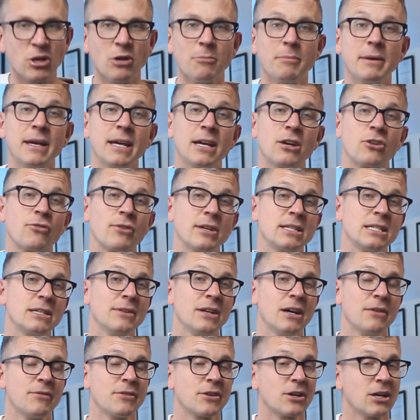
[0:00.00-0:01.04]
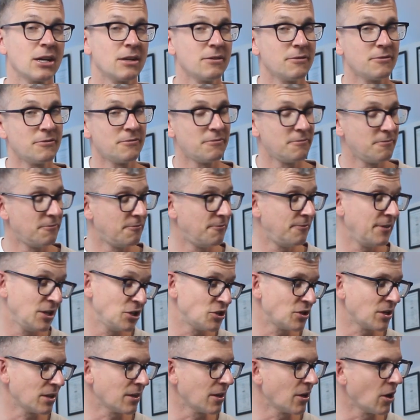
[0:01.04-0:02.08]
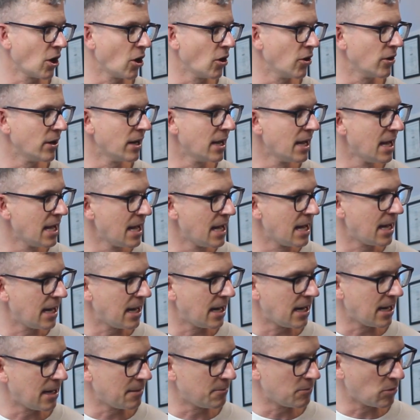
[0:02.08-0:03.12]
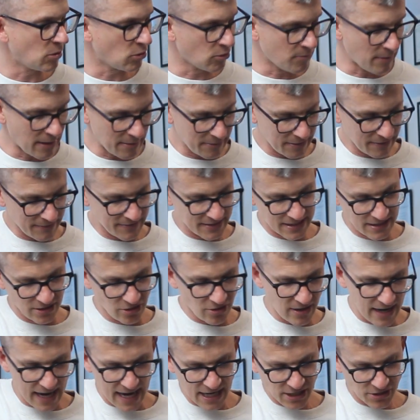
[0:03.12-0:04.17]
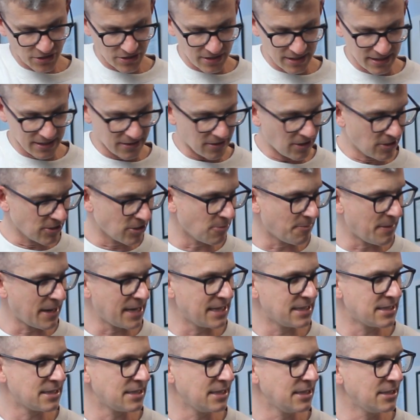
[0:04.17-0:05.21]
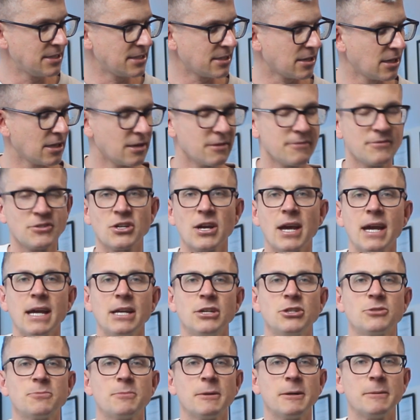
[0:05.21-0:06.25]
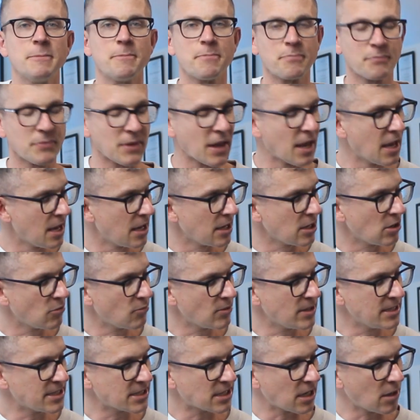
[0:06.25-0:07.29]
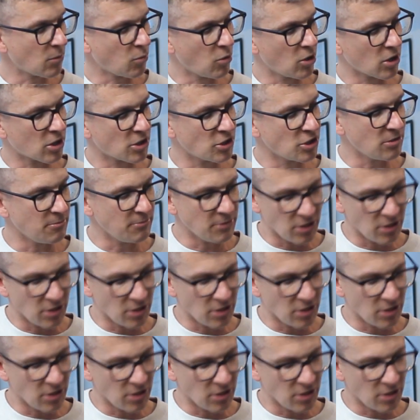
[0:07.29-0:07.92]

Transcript: you're not being aggressive enough for kind of finishing the note. Or maybe even your action on your bass needs to kind of change. But you really need to kind of work on your